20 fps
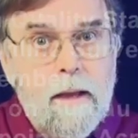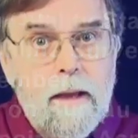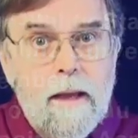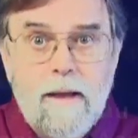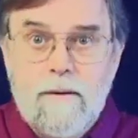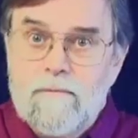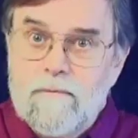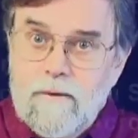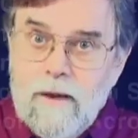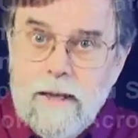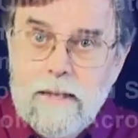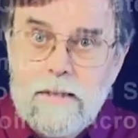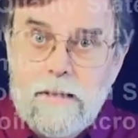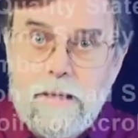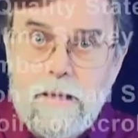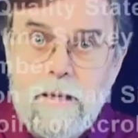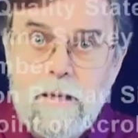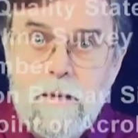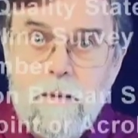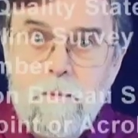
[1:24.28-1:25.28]
And
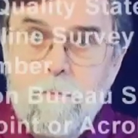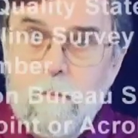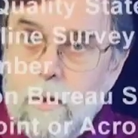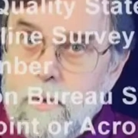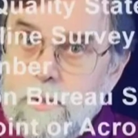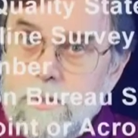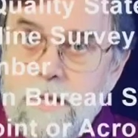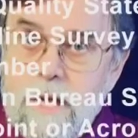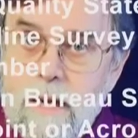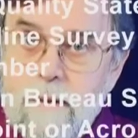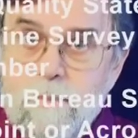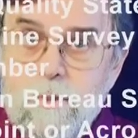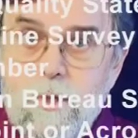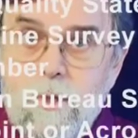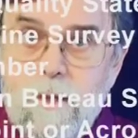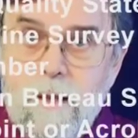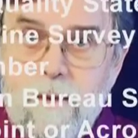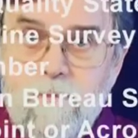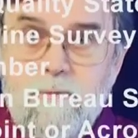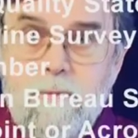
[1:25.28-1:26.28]
finally, most times
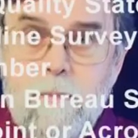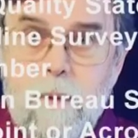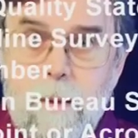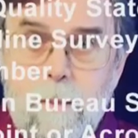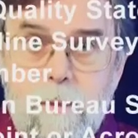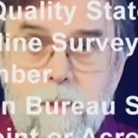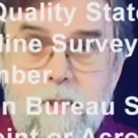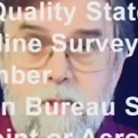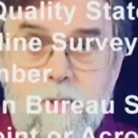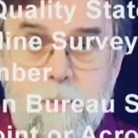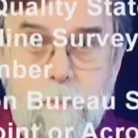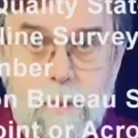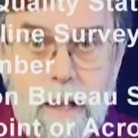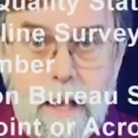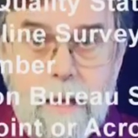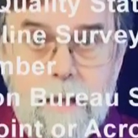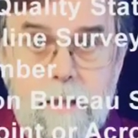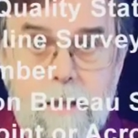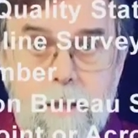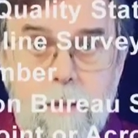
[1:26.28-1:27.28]
you'll have to be able to
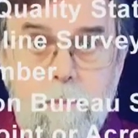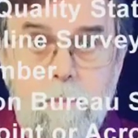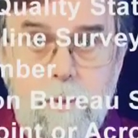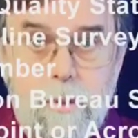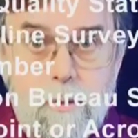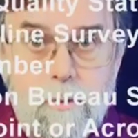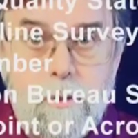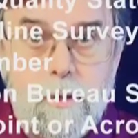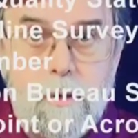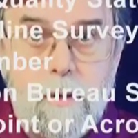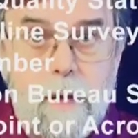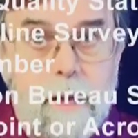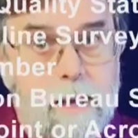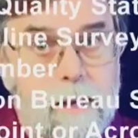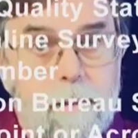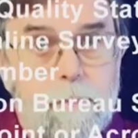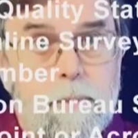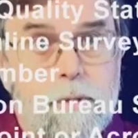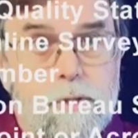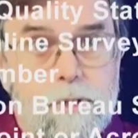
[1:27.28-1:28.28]
supply a computer
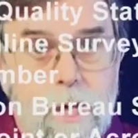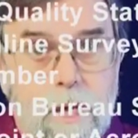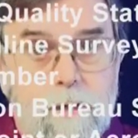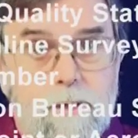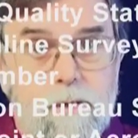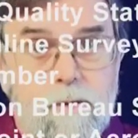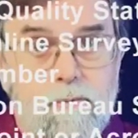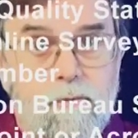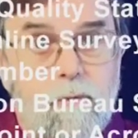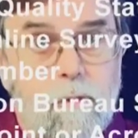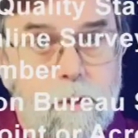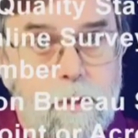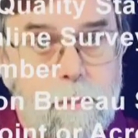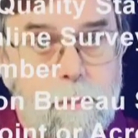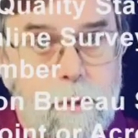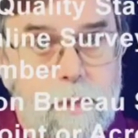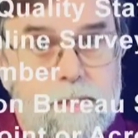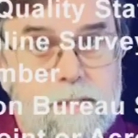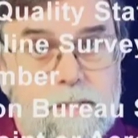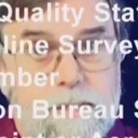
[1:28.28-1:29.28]
and a projector for the
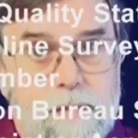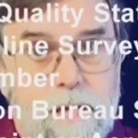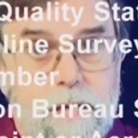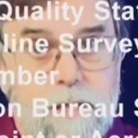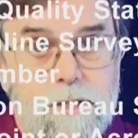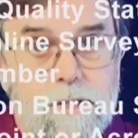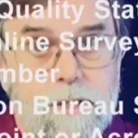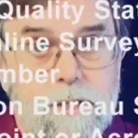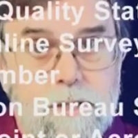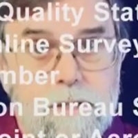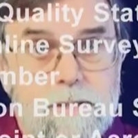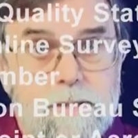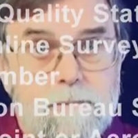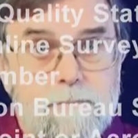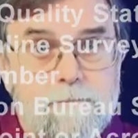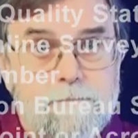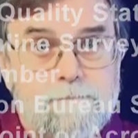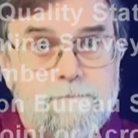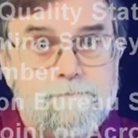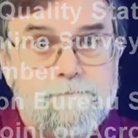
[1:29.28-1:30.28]
presentations.
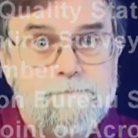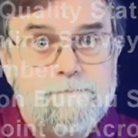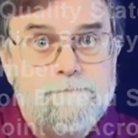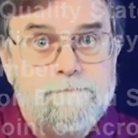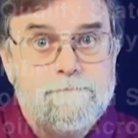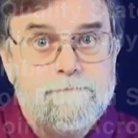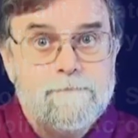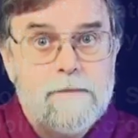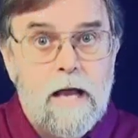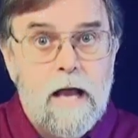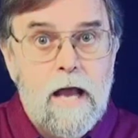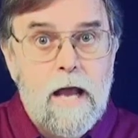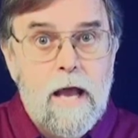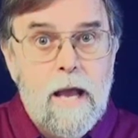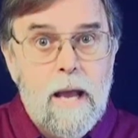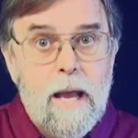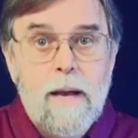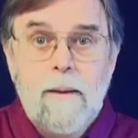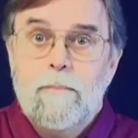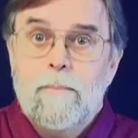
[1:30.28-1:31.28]

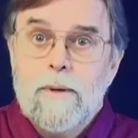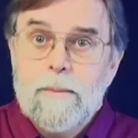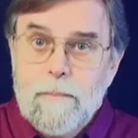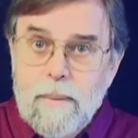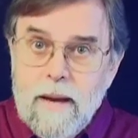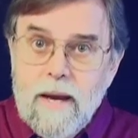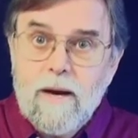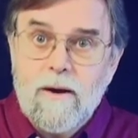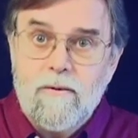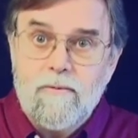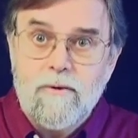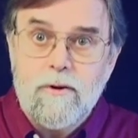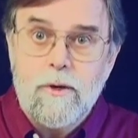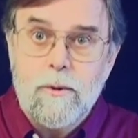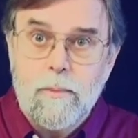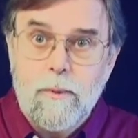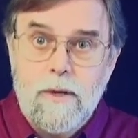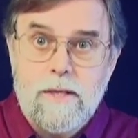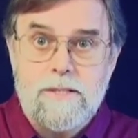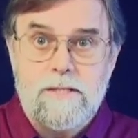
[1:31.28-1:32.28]
Prepare for
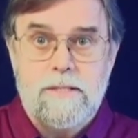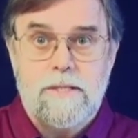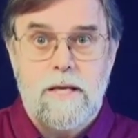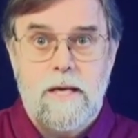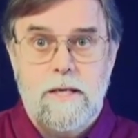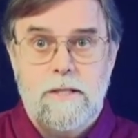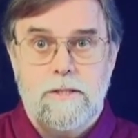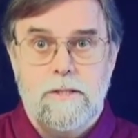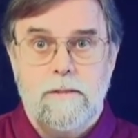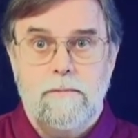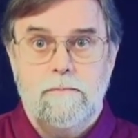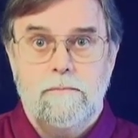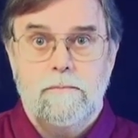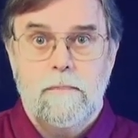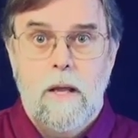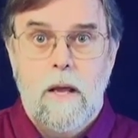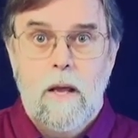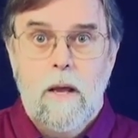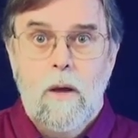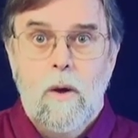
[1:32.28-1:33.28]
your presentation.
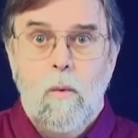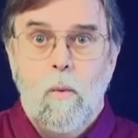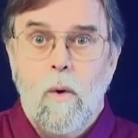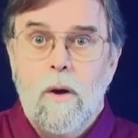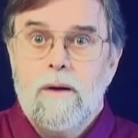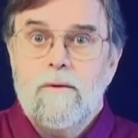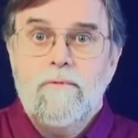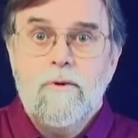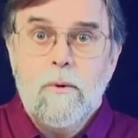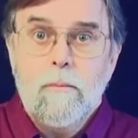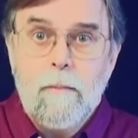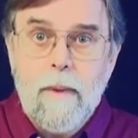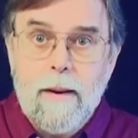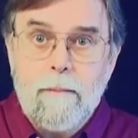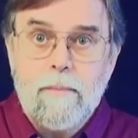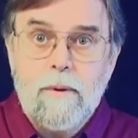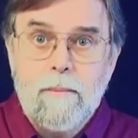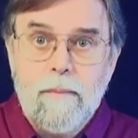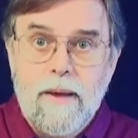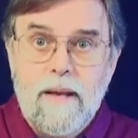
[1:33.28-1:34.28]
One of your
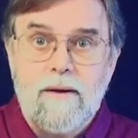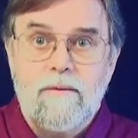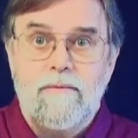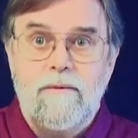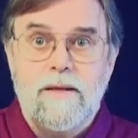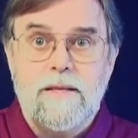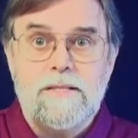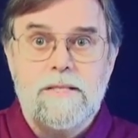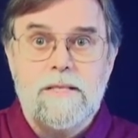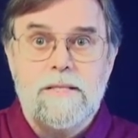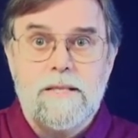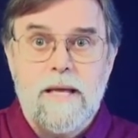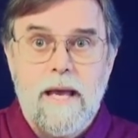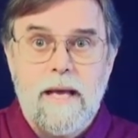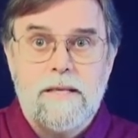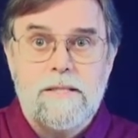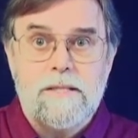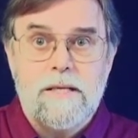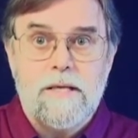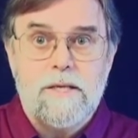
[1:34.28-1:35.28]
member benefits is
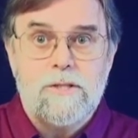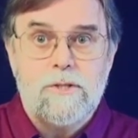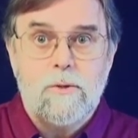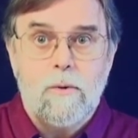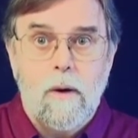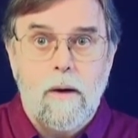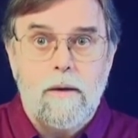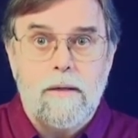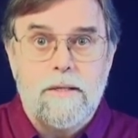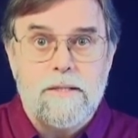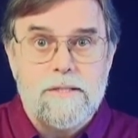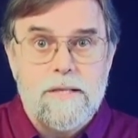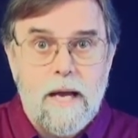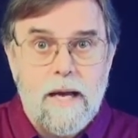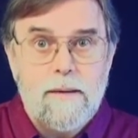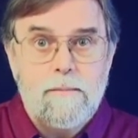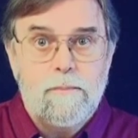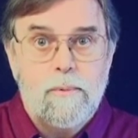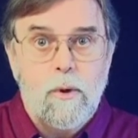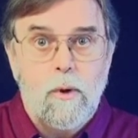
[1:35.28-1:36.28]
access to our
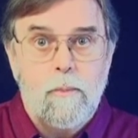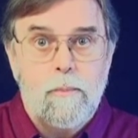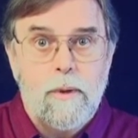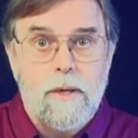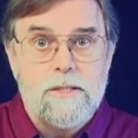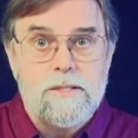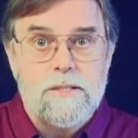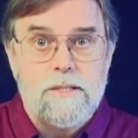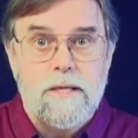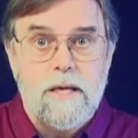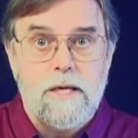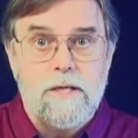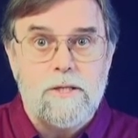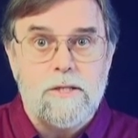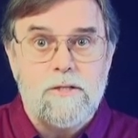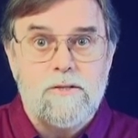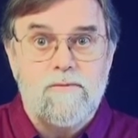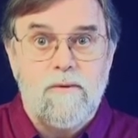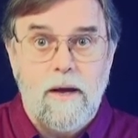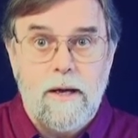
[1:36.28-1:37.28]
Design Pro
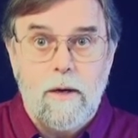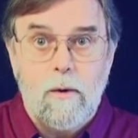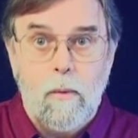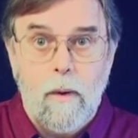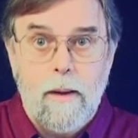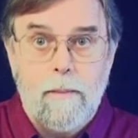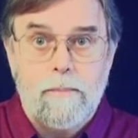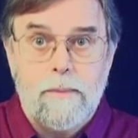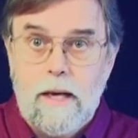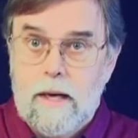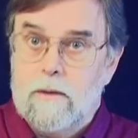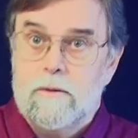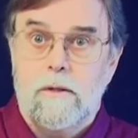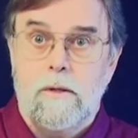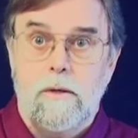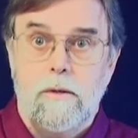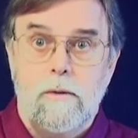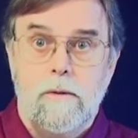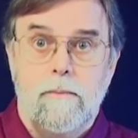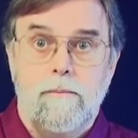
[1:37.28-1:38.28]
presentations via web
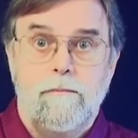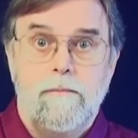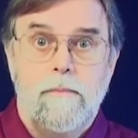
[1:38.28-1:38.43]
download.